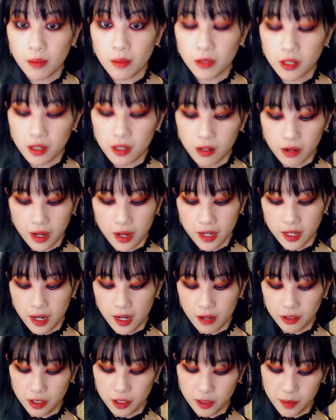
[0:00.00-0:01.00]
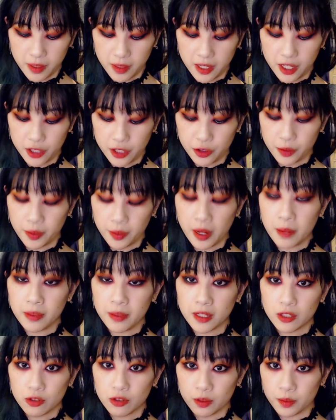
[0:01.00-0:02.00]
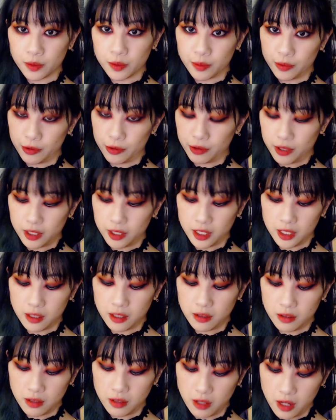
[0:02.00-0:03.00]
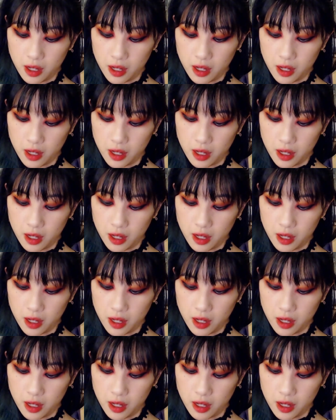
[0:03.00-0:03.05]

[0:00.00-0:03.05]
going to go ahead and now use my Nature Republic Triple Mousse tint.